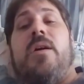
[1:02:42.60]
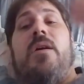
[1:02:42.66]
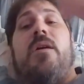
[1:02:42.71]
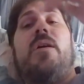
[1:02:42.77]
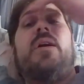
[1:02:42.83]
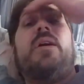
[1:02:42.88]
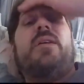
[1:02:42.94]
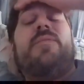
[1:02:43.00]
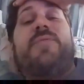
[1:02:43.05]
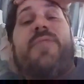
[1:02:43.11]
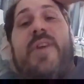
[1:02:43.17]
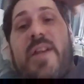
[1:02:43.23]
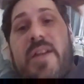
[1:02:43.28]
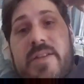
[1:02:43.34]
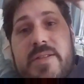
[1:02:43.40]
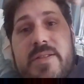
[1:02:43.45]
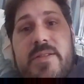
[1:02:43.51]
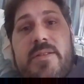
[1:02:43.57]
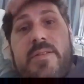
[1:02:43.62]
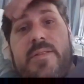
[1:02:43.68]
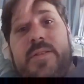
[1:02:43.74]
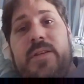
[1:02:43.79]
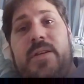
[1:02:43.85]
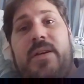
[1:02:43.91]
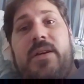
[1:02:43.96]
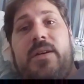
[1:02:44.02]
alright, fellas.
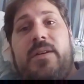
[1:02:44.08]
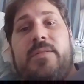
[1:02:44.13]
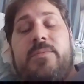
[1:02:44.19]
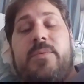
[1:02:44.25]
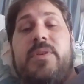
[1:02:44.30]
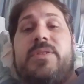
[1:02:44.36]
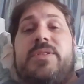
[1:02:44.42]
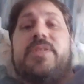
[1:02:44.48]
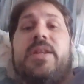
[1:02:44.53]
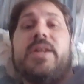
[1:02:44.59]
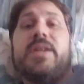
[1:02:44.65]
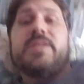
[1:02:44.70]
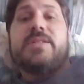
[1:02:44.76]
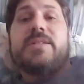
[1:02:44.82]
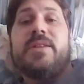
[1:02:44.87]
Well, shit, I got